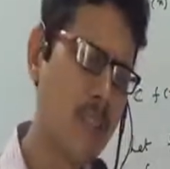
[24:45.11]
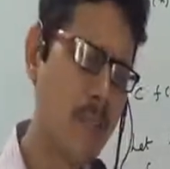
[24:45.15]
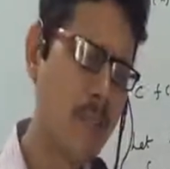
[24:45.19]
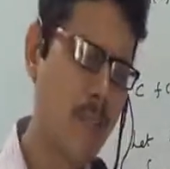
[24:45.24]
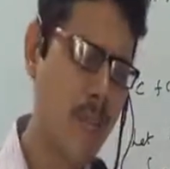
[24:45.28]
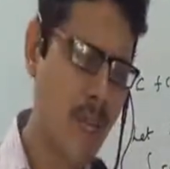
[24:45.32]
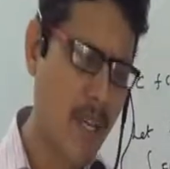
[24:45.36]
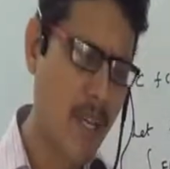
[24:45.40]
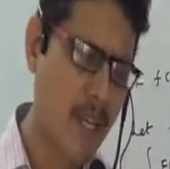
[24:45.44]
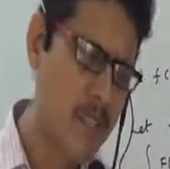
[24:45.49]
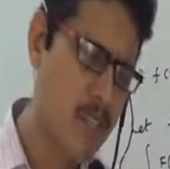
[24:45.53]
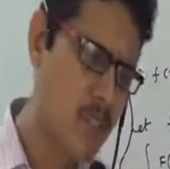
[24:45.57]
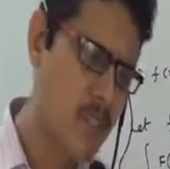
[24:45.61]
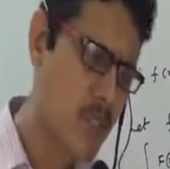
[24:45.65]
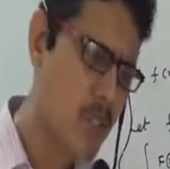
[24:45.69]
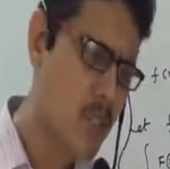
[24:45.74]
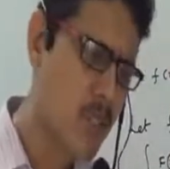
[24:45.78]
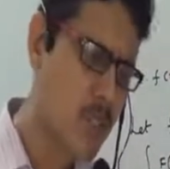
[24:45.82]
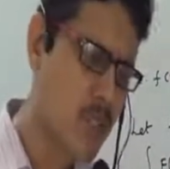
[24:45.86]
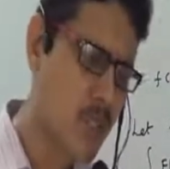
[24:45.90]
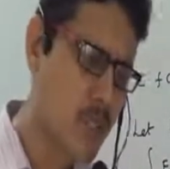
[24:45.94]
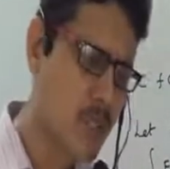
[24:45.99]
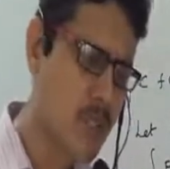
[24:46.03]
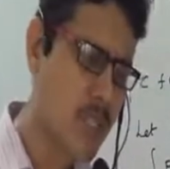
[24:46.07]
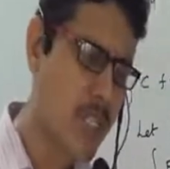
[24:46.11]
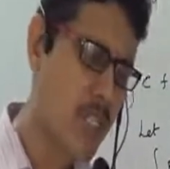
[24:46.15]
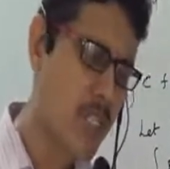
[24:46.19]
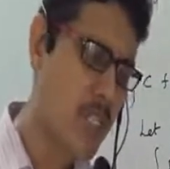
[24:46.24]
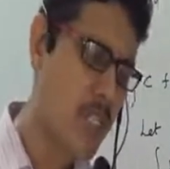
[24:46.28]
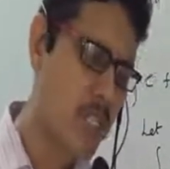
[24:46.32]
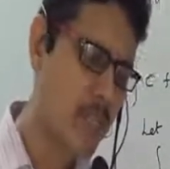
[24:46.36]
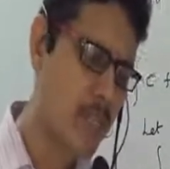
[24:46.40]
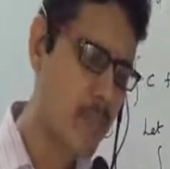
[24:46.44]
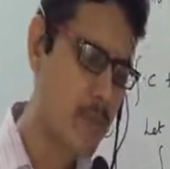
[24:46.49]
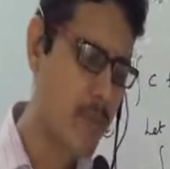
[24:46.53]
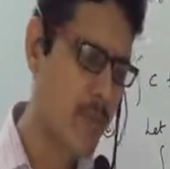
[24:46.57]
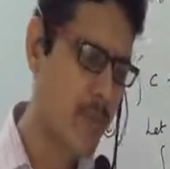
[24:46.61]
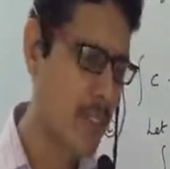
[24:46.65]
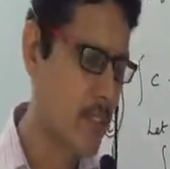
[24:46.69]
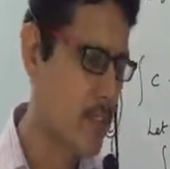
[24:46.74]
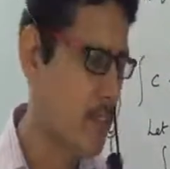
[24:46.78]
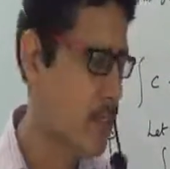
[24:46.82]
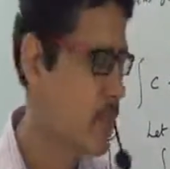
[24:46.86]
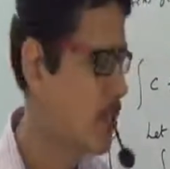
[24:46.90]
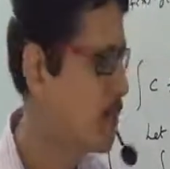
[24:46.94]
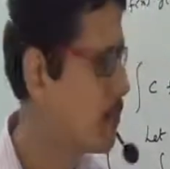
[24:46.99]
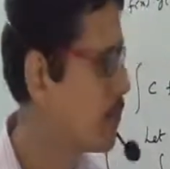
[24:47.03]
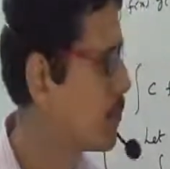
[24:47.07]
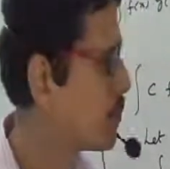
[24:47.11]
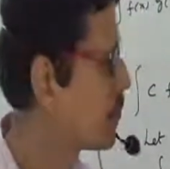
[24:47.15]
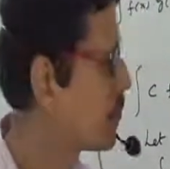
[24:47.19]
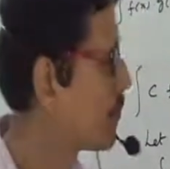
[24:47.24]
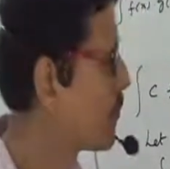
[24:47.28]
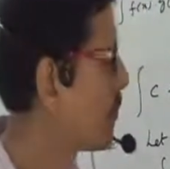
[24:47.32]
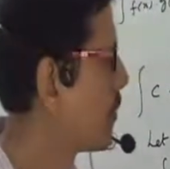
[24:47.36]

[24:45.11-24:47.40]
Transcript: in maths also, second year maths,